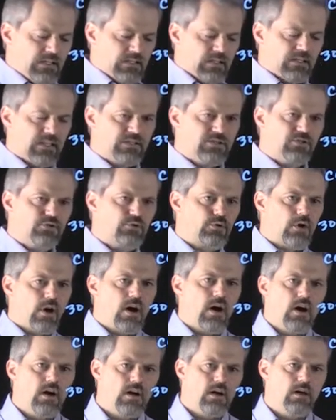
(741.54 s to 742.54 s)
Let's
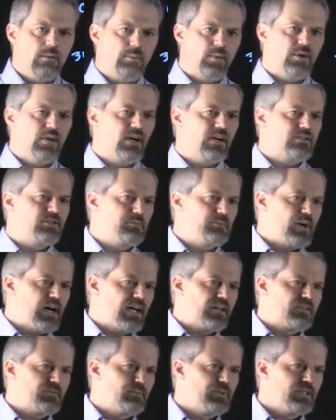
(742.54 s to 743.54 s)
draw a production
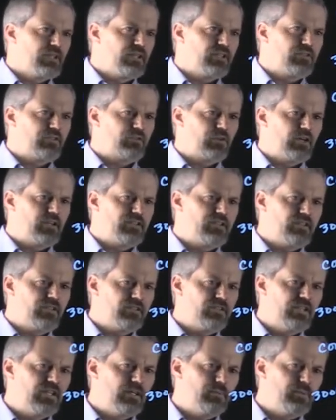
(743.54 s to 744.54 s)
possibilities frontier.
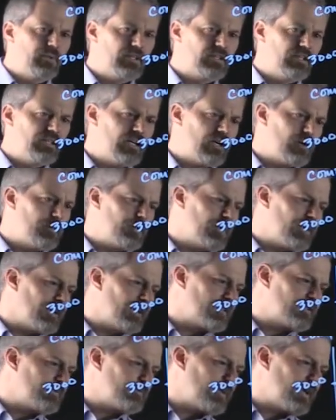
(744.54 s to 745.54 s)
Typically, our
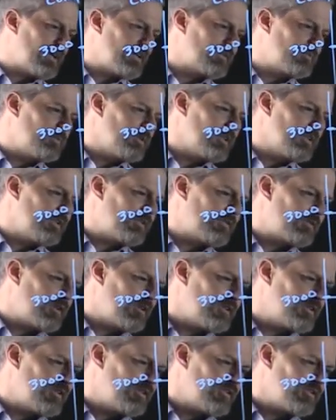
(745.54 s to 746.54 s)
production possibilities
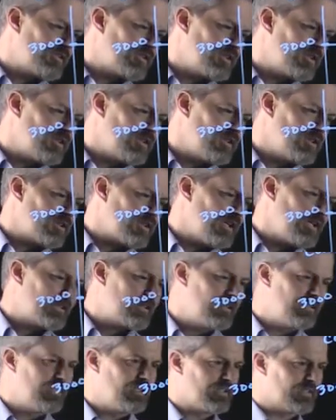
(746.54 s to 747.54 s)
frontier is going to look like
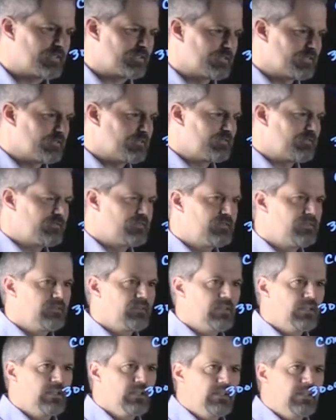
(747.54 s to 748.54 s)
this.
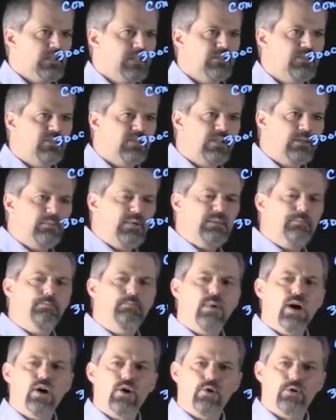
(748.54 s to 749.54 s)
It's going to be
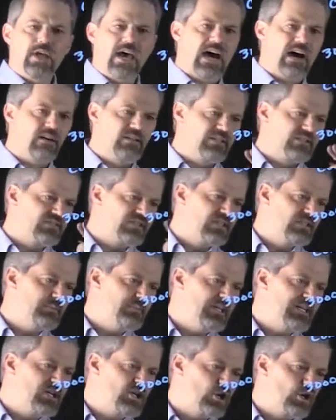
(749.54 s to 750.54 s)
bowed out. It's going to
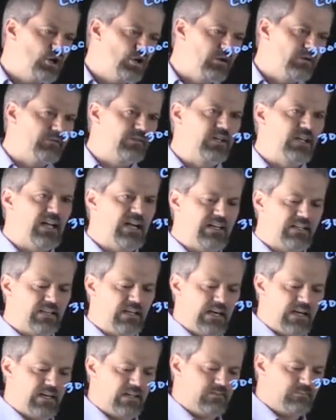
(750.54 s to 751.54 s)
be curved like
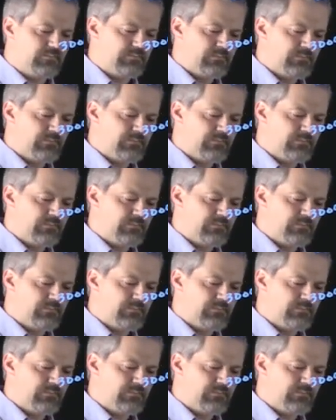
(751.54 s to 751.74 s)
that.